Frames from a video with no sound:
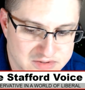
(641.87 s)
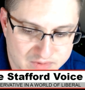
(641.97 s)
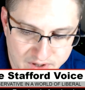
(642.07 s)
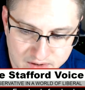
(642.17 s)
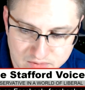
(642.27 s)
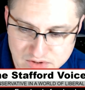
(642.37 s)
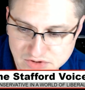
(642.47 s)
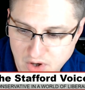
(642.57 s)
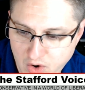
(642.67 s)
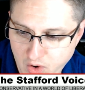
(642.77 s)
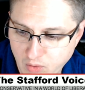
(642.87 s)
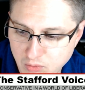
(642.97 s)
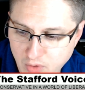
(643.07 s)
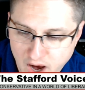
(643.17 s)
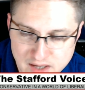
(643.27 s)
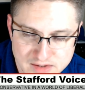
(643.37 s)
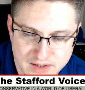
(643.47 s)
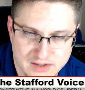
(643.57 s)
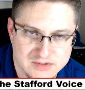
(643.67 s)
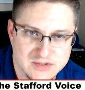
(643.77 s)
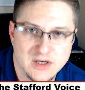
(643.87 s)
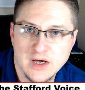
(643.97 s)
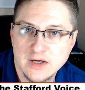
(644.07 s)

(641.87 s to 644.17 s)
week was horrendous.